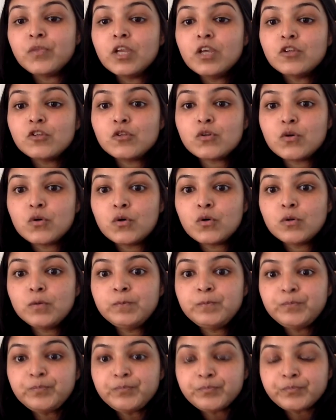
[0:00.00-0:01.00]

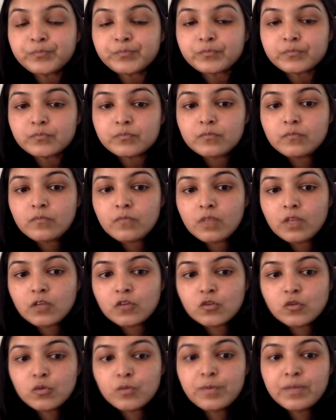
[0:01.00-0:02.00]
So
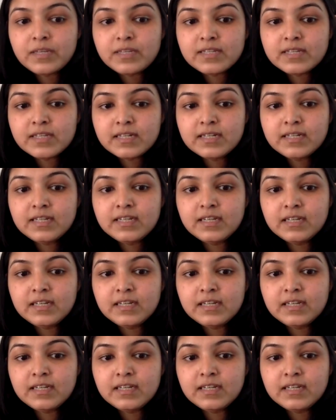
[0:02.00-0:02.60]
basically,